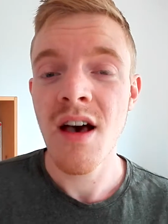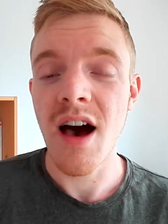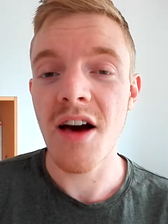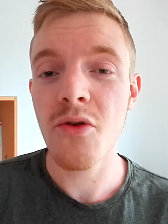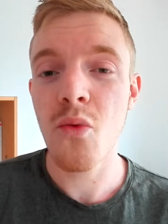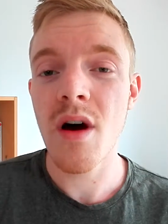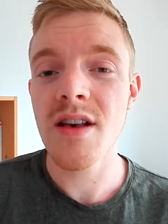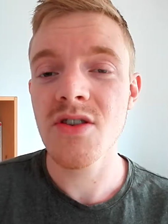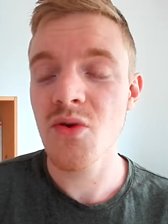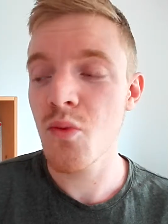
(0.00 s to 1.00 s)

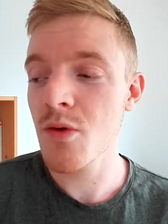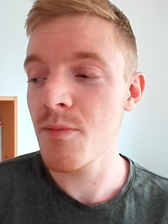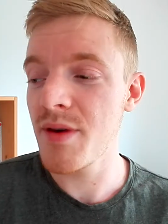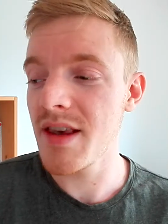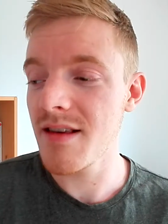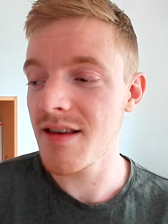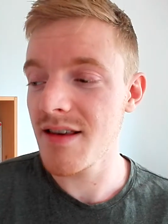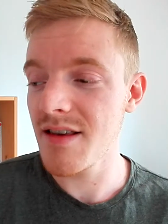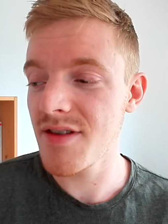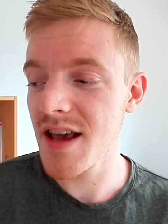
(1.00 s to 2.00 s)
Otherwise, you won't be
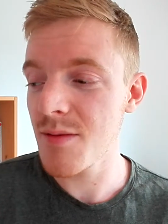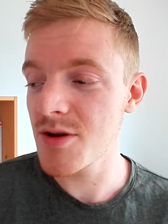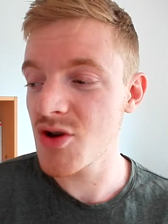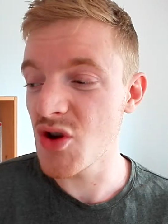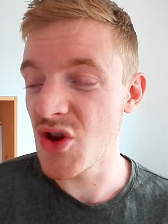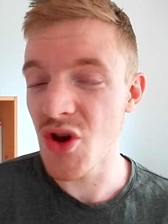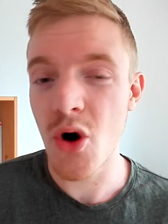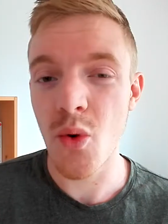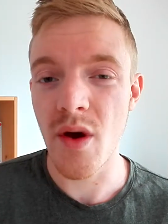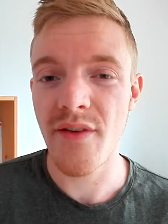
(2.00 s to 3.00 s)
even able to
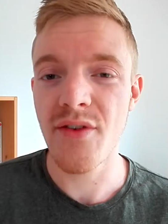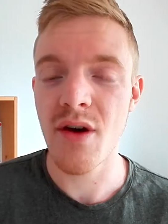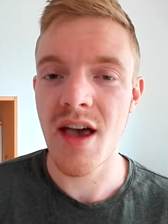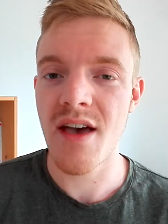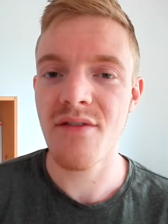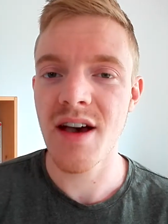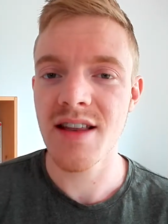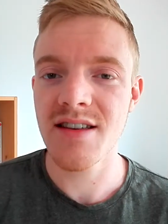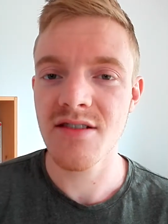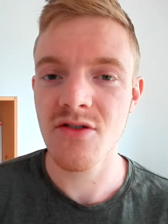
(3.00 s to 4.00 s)
know if you have
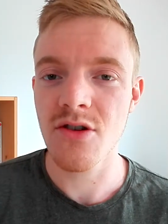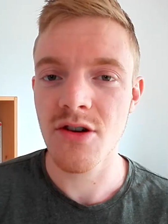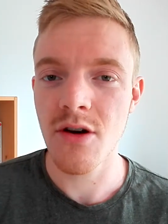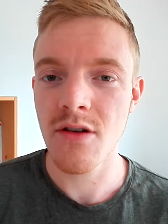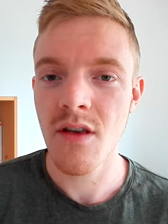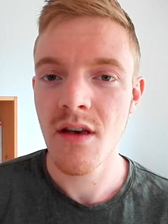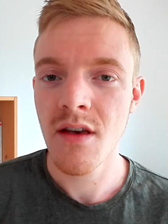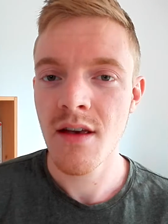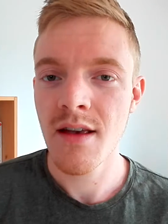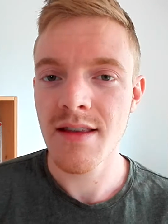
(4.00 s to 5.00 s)
ideas or not.
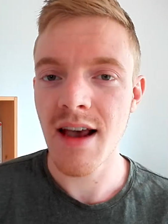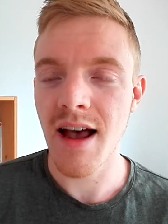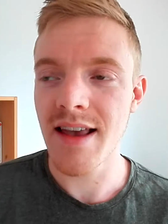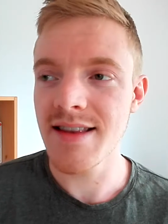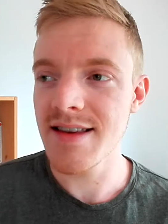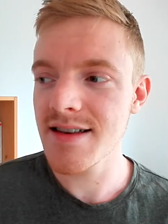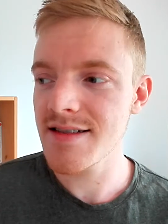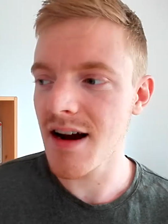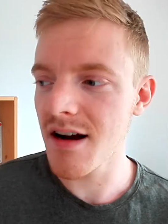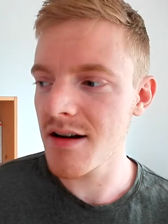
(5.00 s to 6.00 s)
The
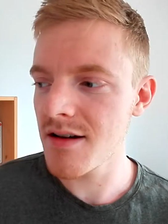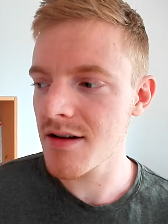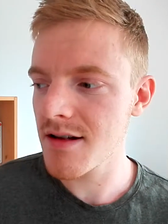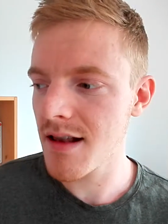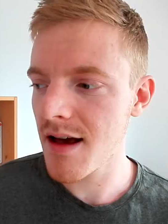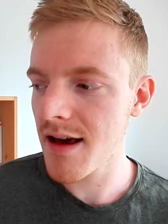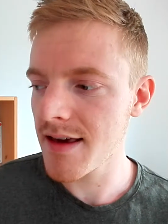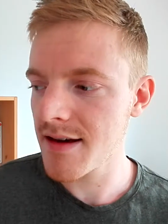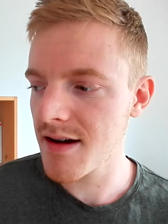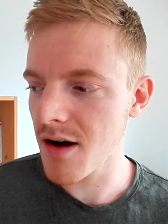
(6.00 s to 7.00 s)
ideas are not
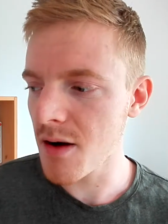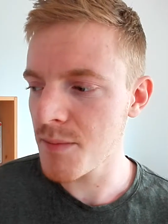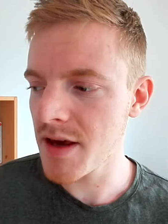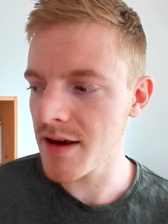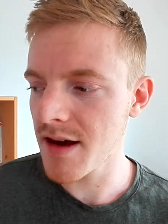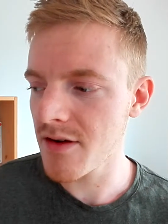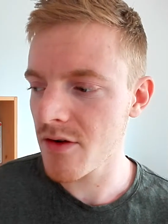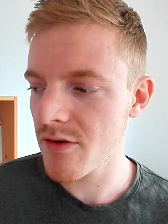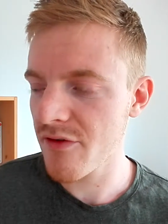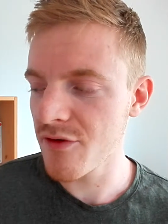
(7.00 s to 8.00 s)
like coming in
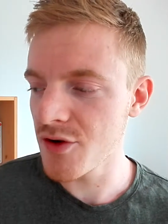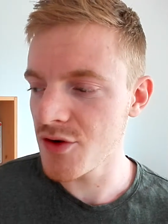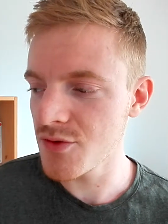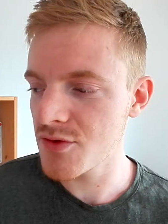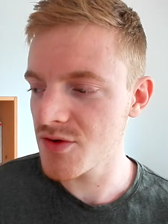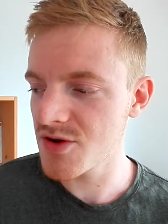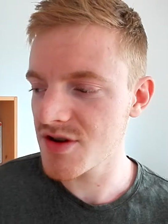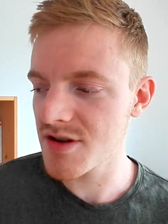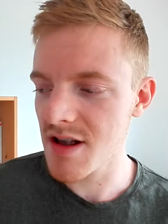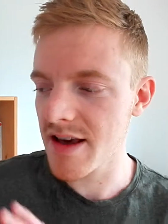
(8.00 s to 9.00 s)
order for you to
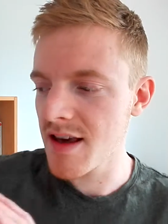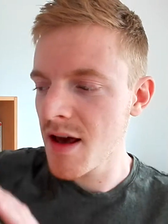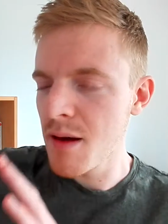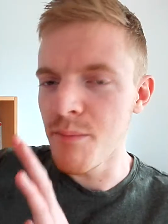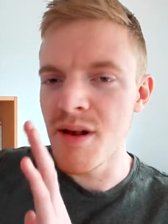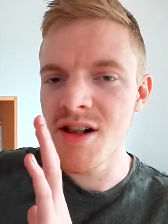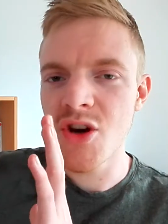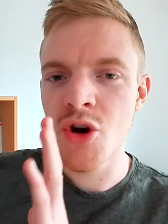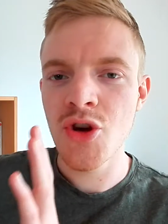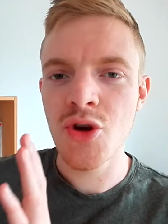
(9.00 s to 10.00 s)
just like build
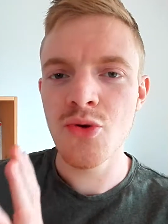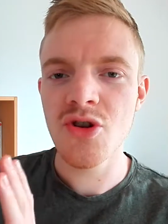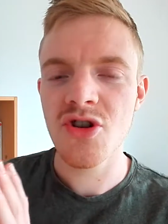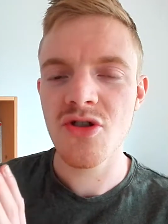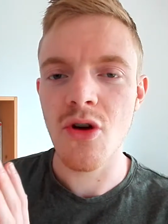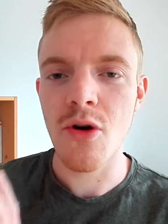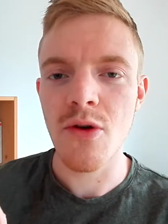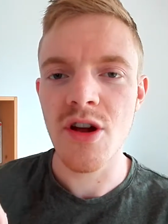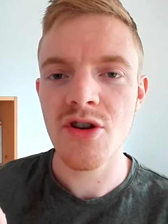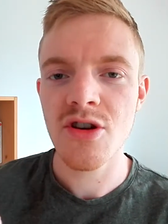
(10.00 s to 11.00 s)
a huge
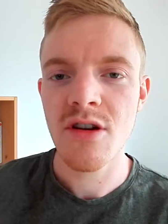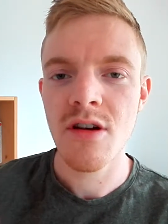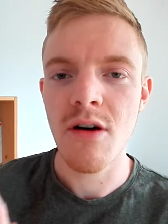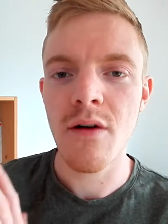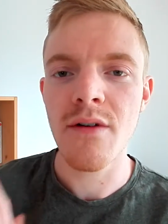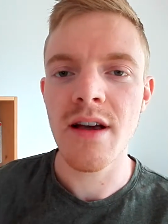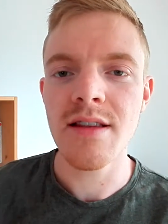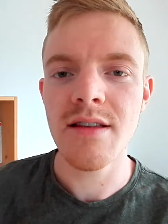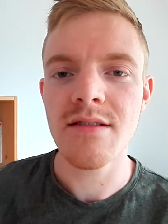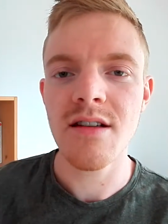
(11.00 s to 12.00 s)
storage of
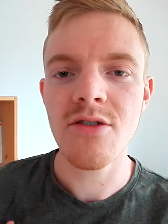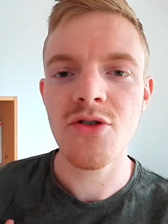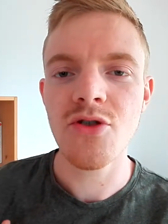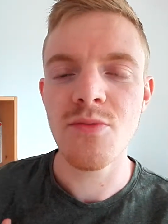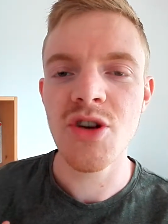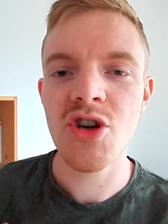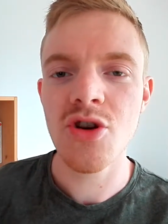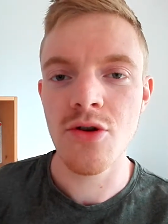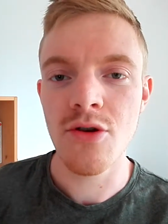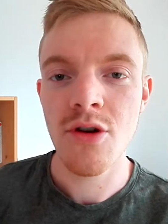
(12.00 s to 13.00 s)
ideas in order to be
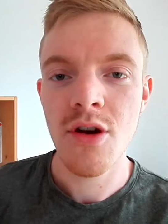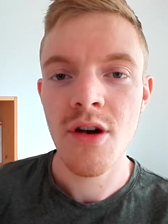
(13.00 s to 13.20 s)
sure